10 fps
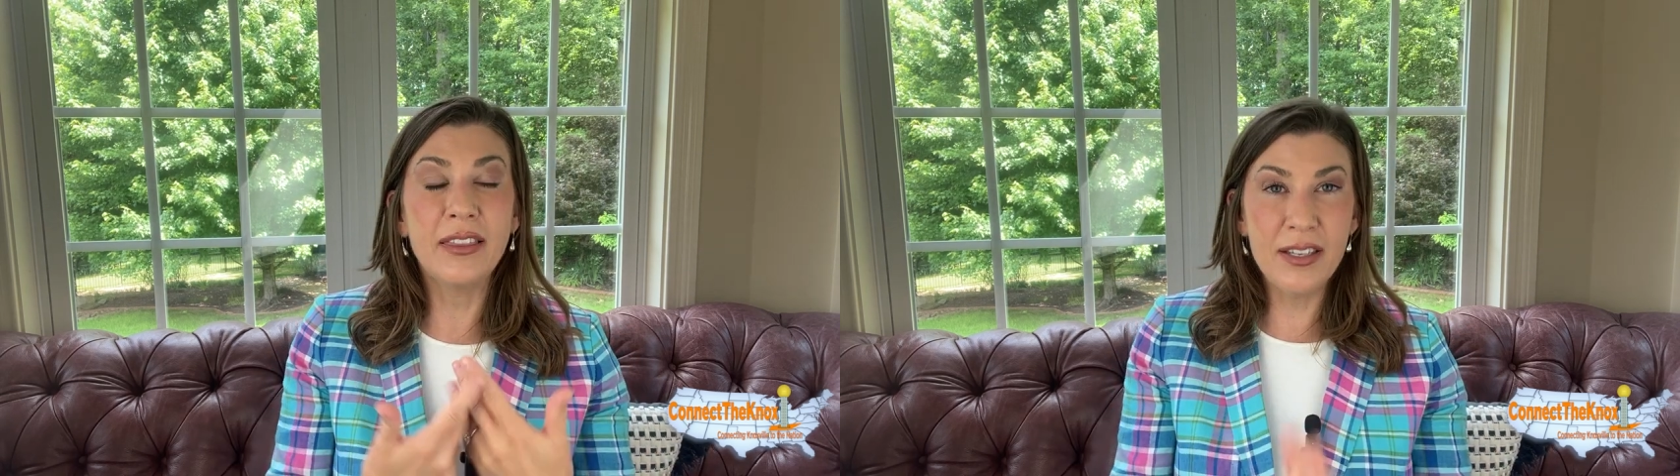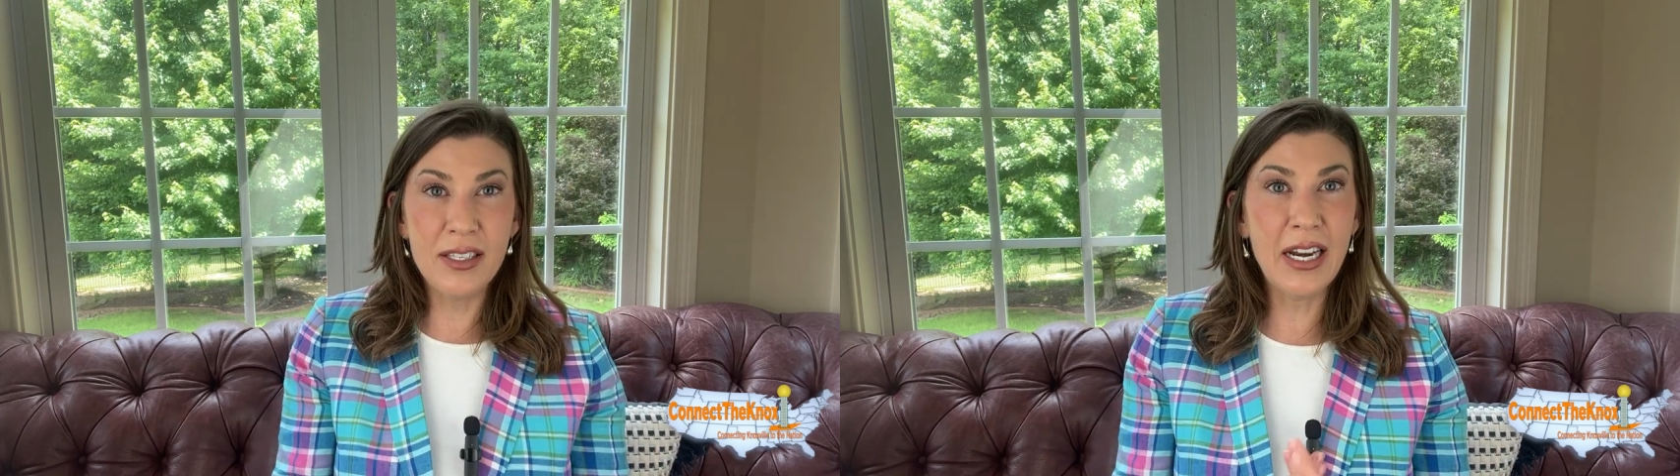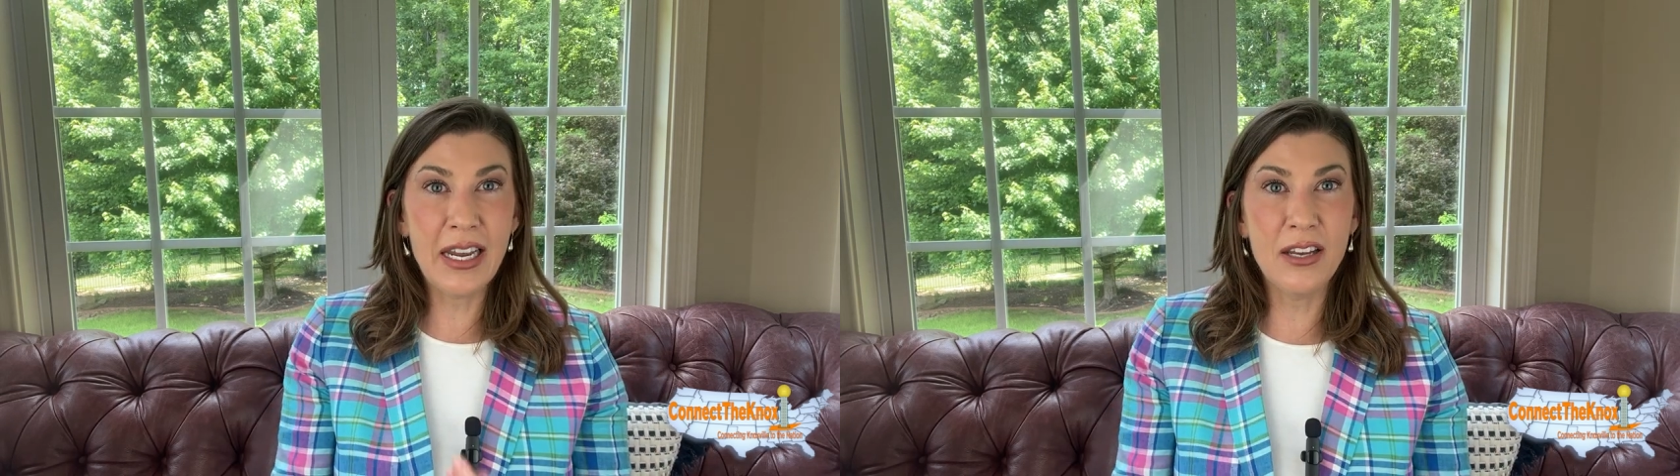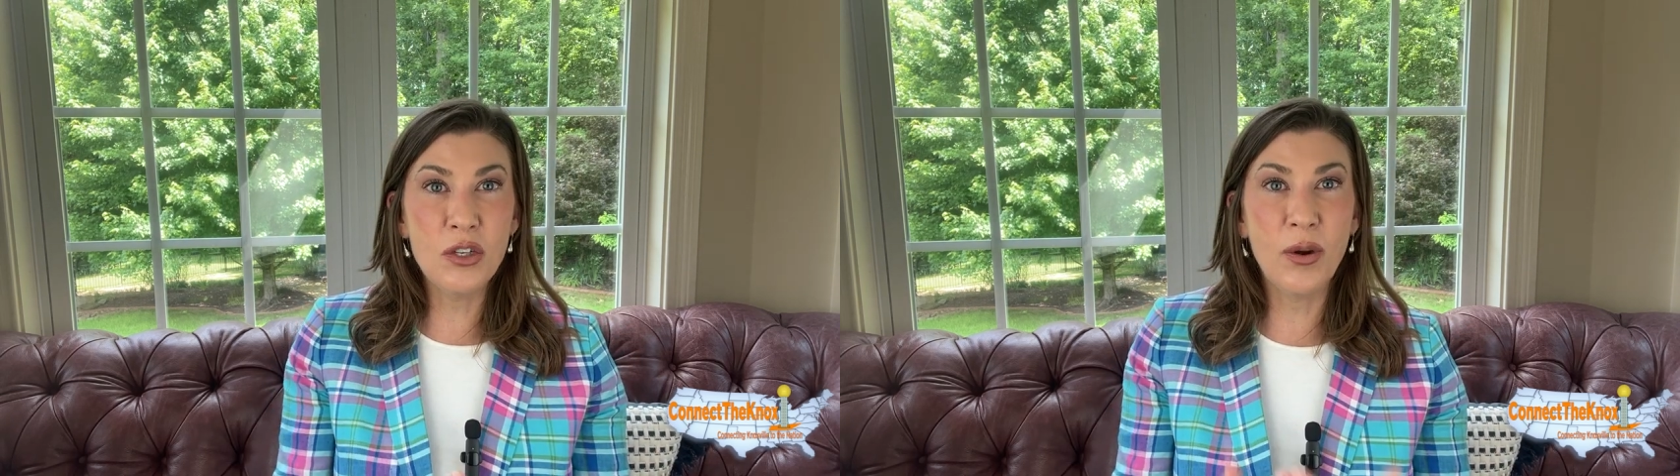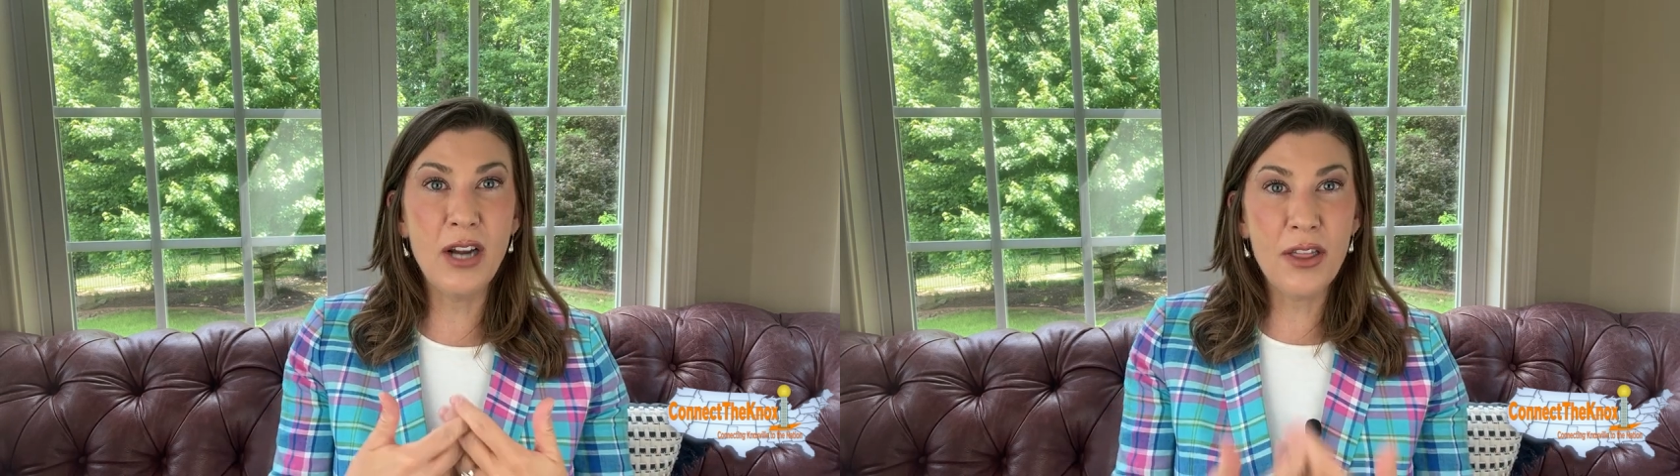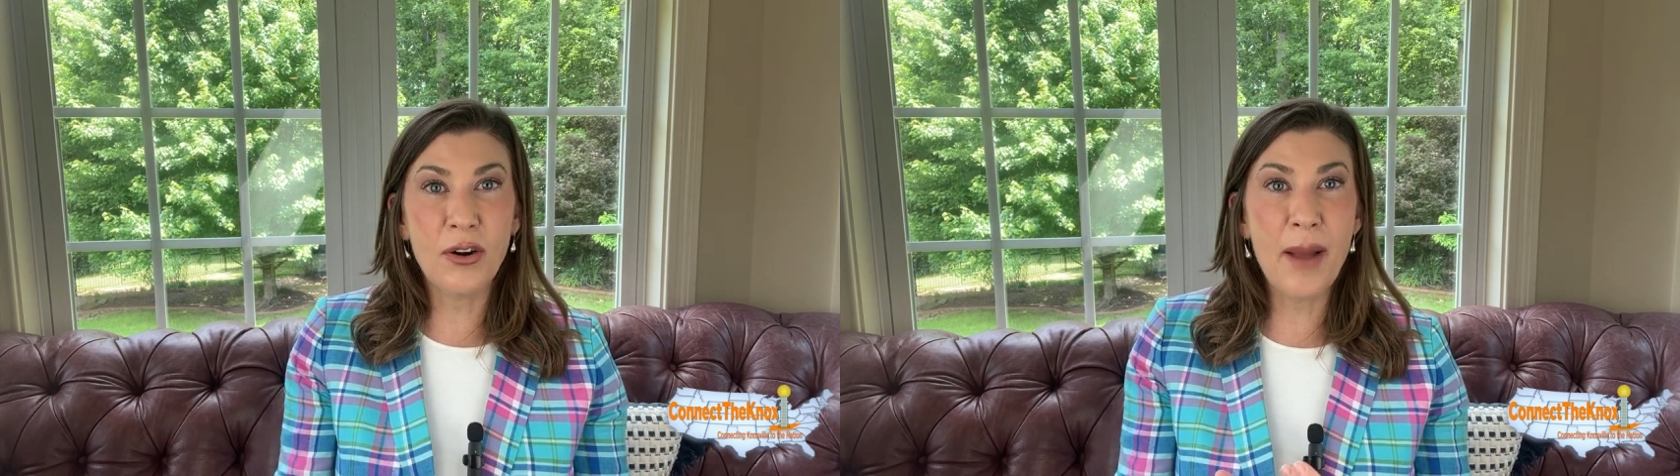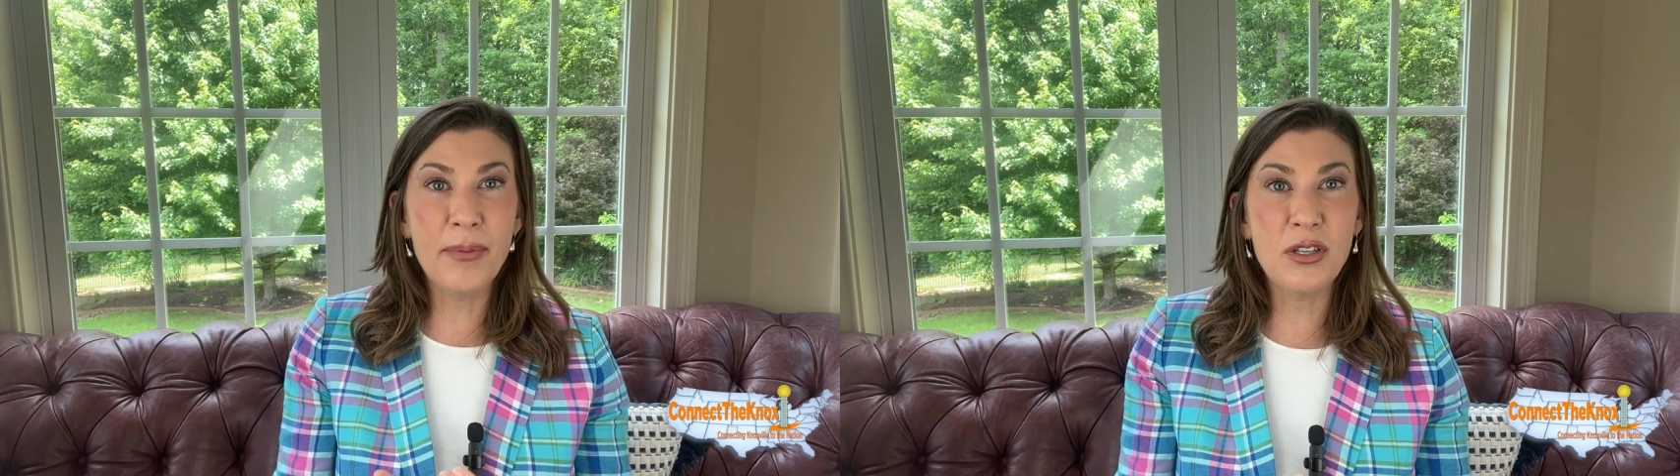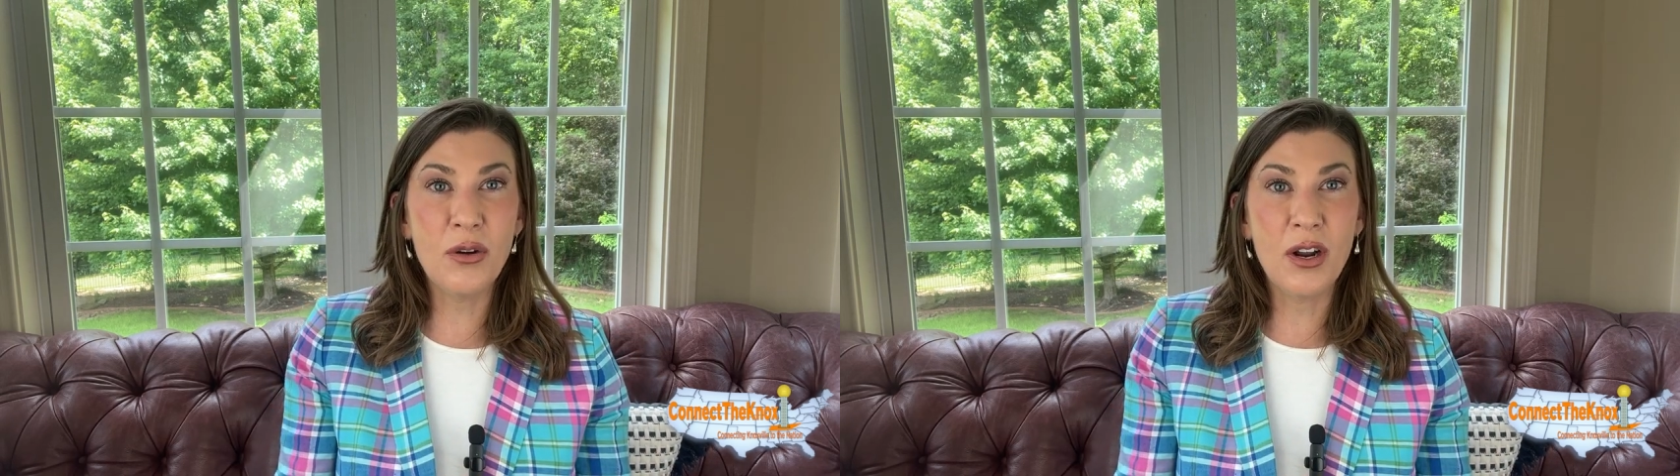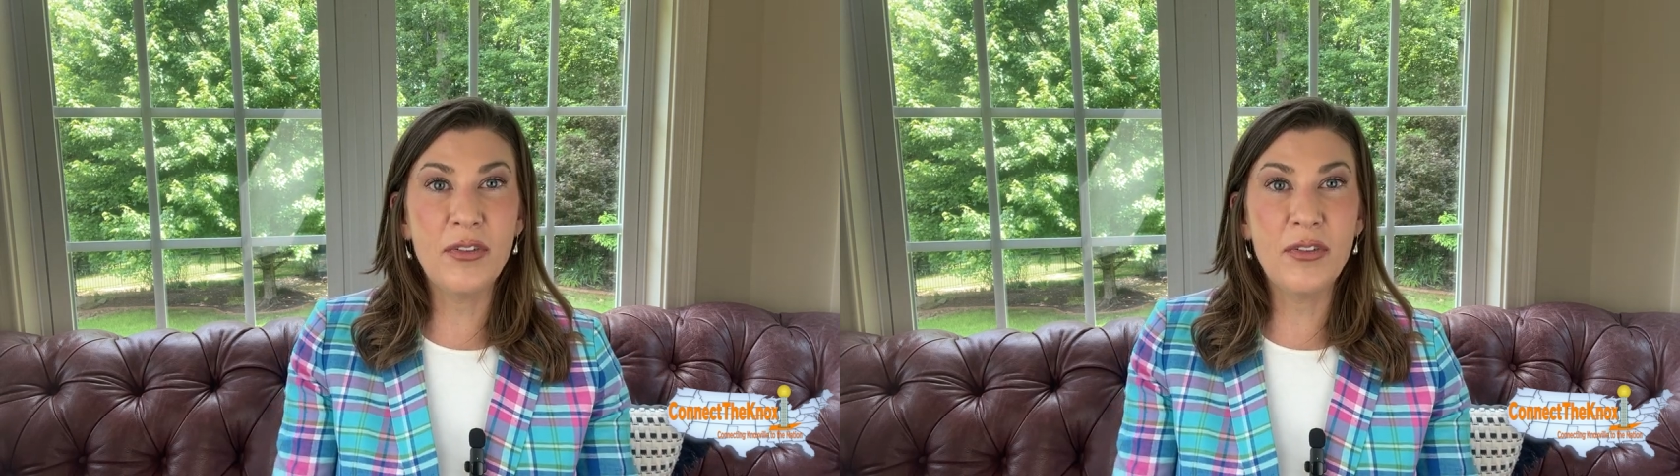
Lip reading: listening in to another episode